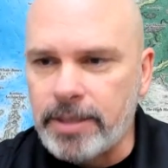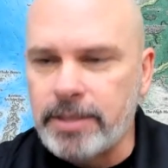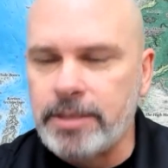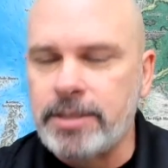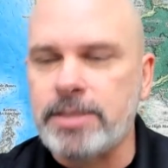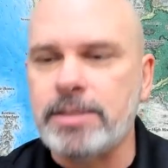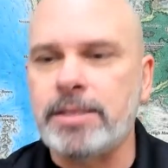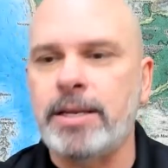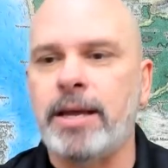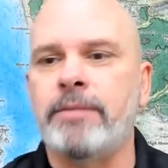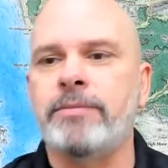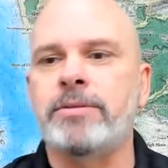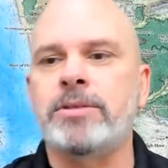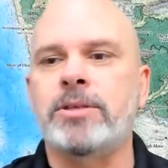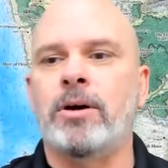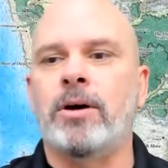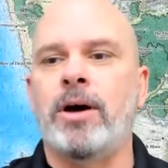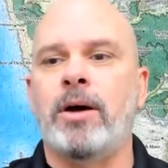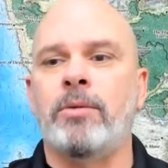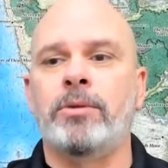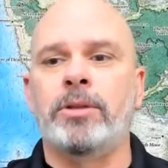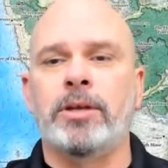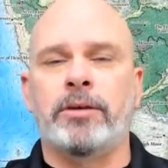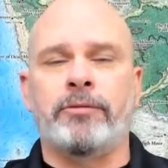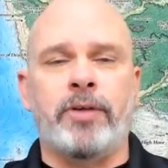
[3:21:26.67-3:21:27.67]
It doesn't have so
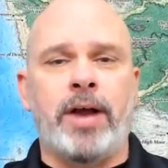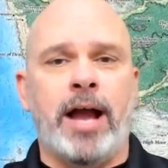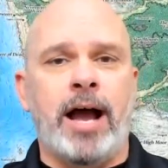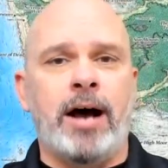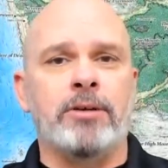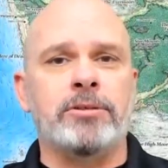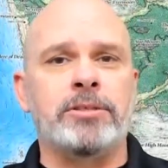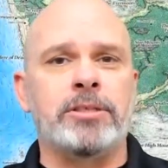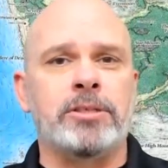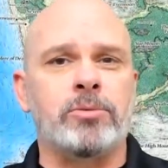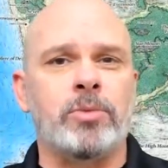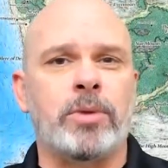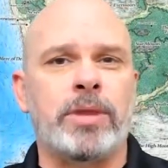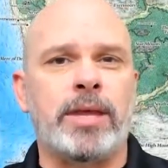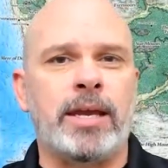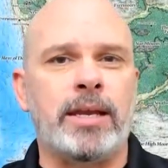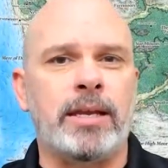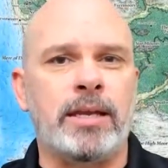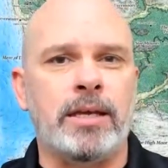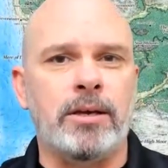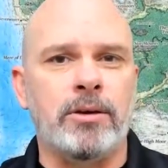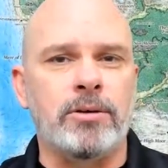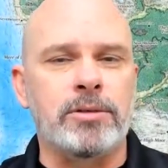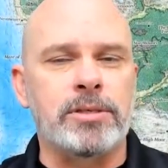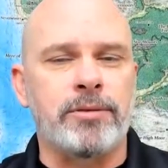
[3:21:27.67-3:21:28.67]
I would look for houses with
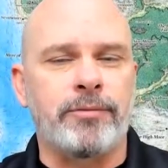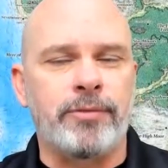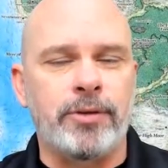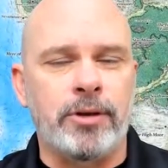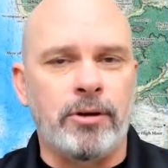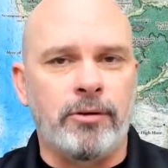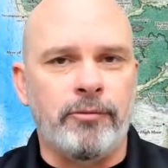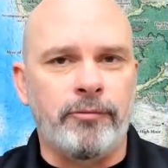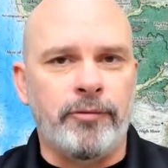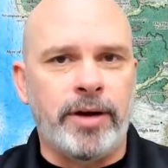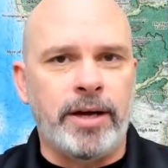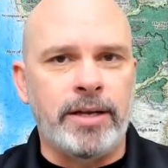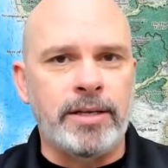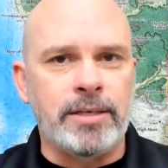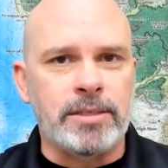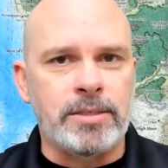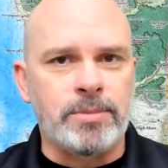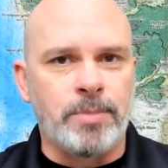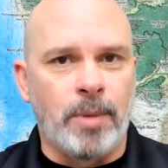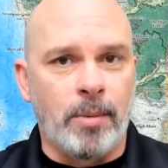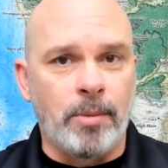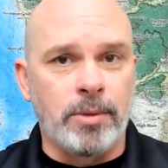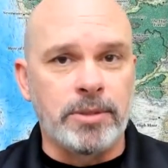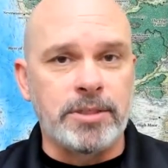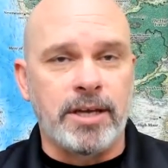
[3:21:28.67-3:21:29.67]
ADUs if you don't find
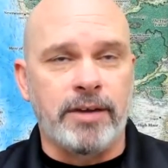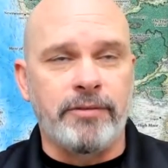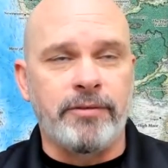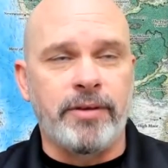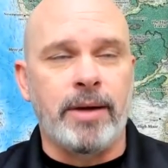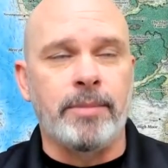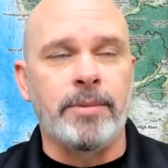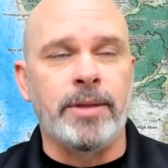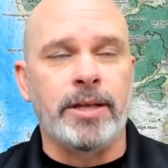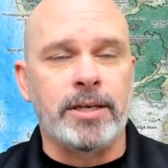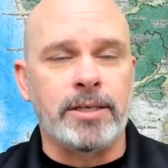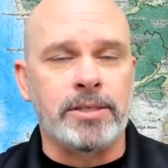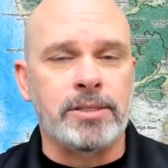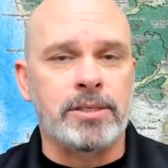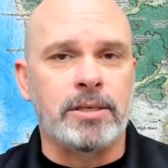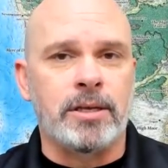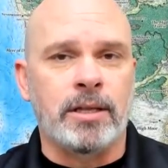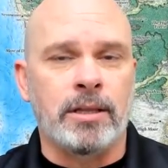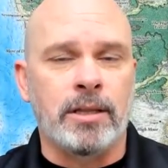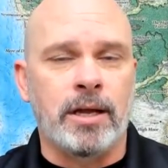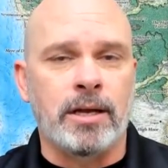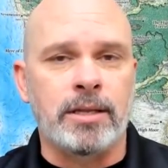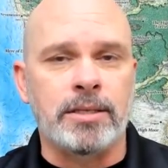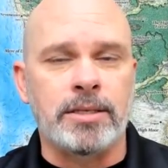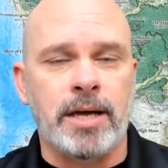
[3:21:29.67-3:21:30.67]
small multifamily because a
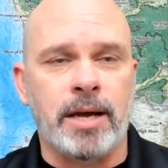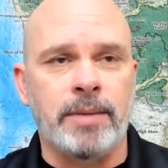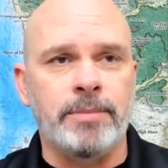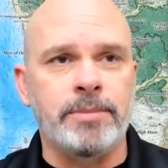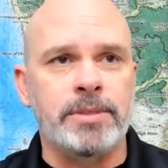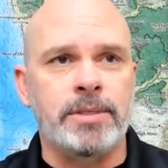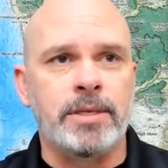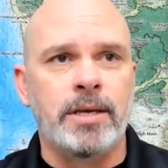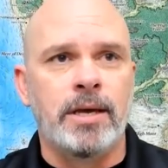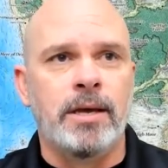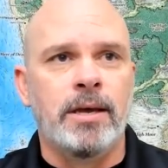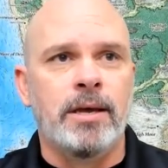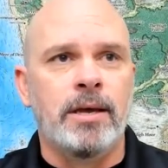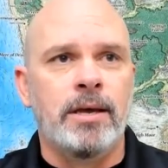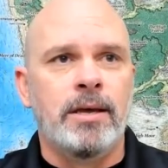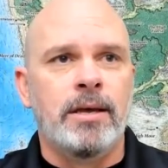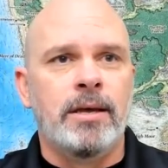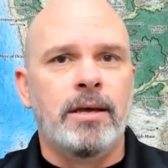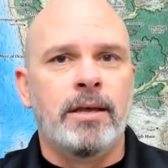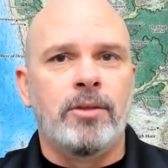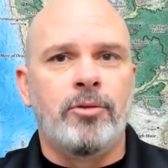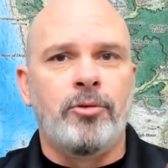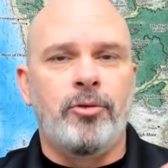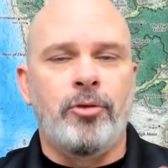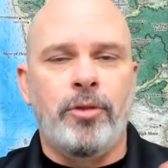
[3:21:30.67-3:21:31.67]
lot of times
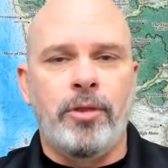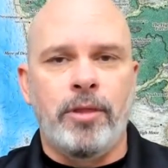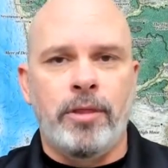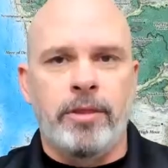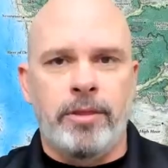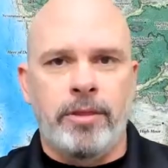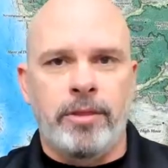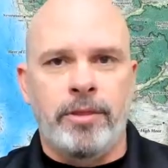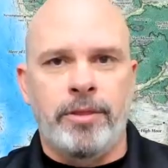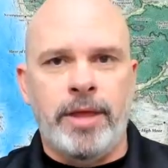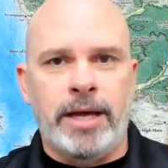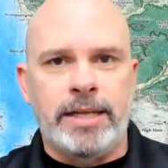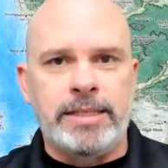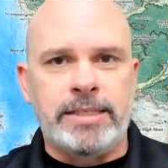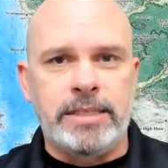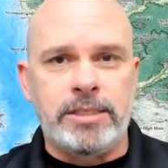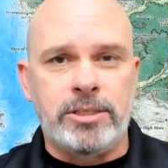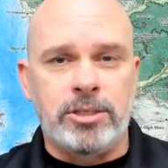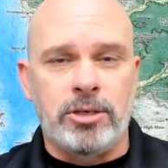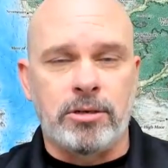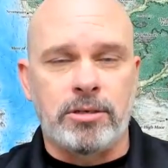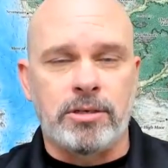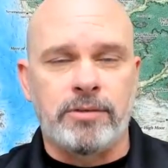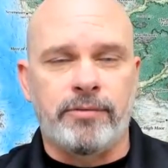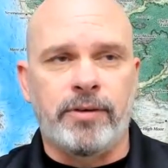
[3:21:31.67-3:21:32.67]
that's
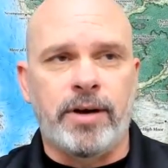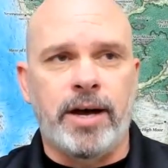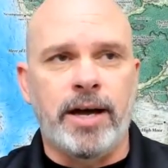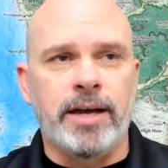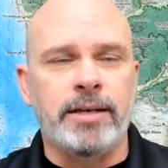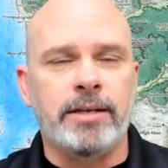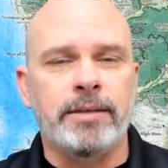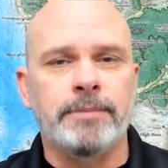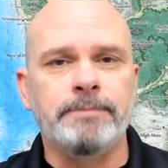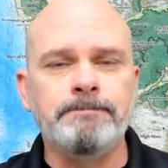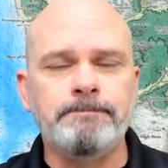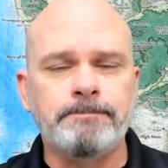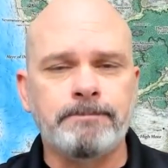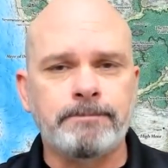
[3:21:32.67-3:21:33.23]
easier to find.